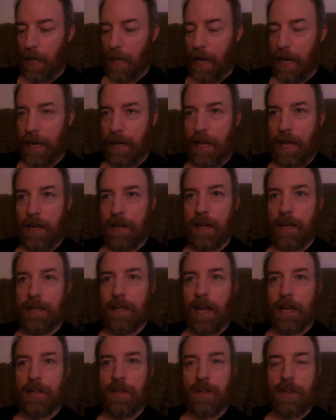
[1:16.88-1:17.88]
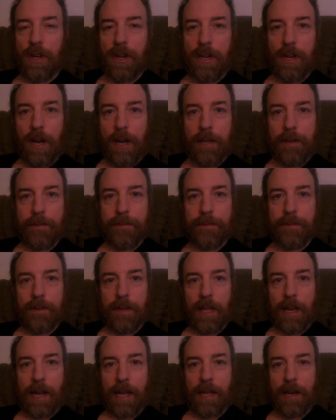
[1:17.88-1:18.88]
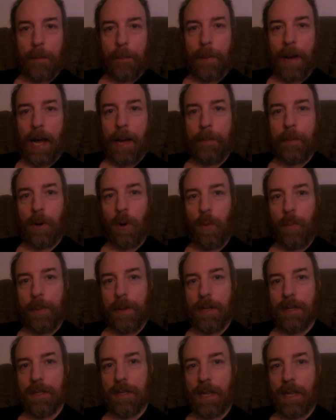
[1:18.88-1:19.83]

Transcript: I took a knife and I had to pop it open.